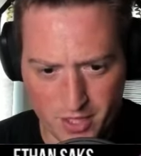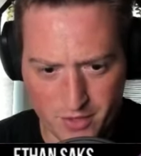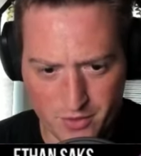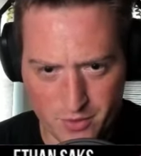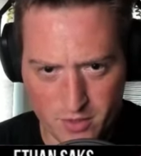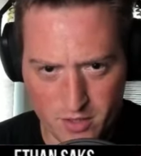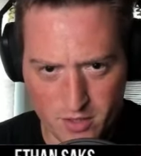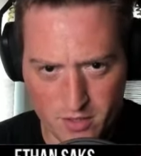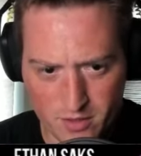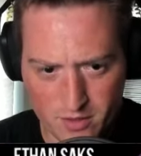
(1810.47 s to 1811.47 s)
Sewer
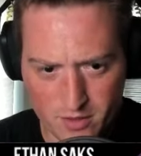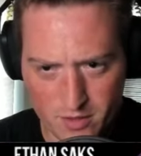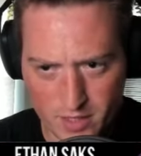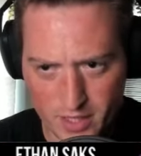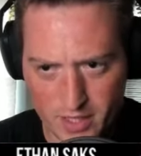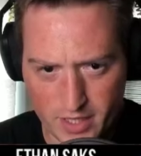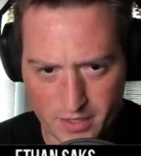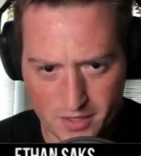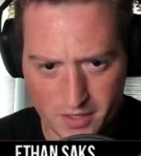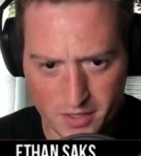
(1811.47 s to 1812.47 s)
and
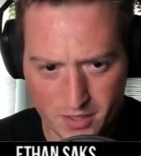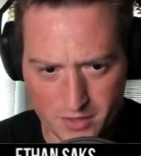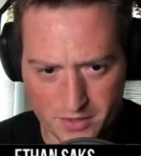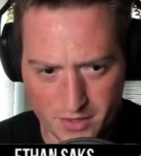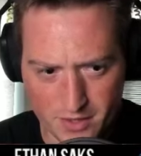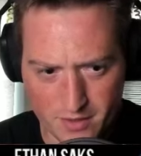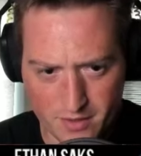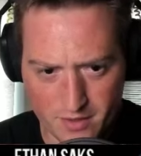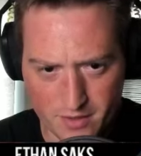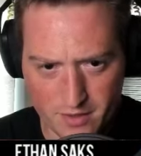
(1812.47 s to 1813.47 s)

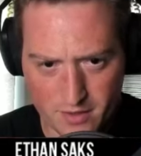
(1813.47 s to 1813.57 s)
Cultist.